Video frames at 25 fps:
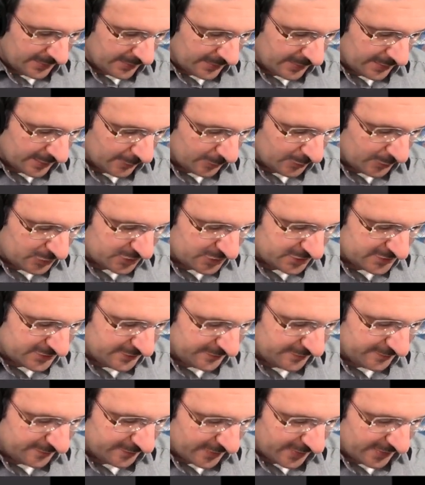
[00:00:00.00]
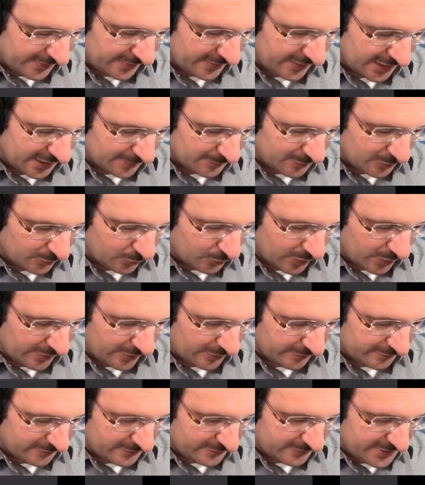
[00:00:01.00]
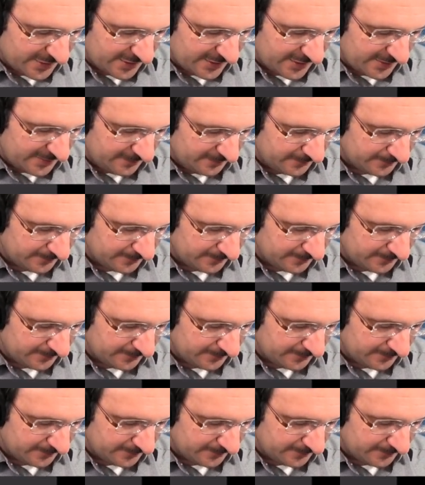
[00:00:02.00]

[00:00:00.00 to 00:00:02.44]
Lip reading: And we just define gamma 1 of t